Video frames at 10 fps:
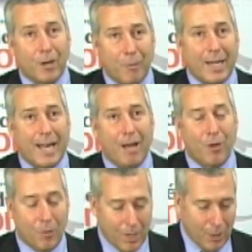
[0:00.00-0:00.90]
Right now,
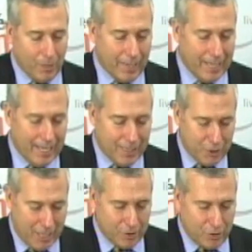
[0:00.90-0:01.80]
though, we're going to get a
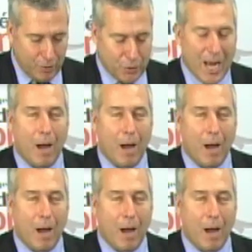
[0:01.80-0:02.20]
chance to chat